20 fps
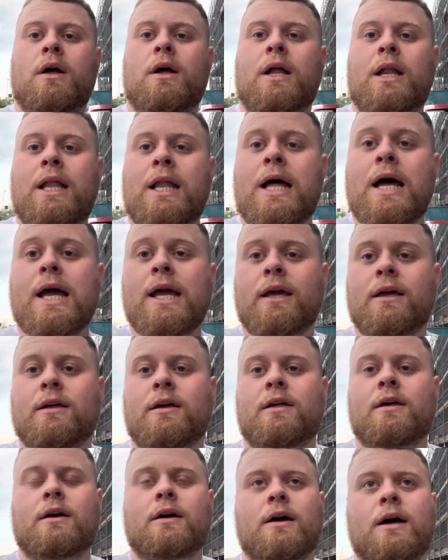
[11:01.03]
like,
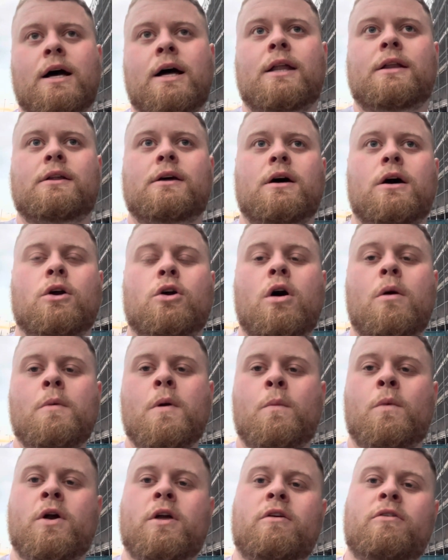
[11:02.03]
and uh, comment
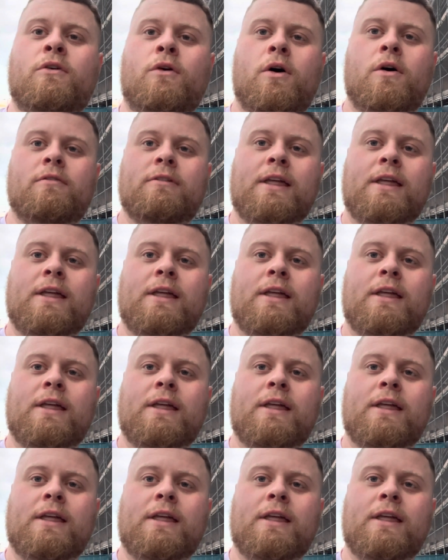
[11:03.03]
what you thought of the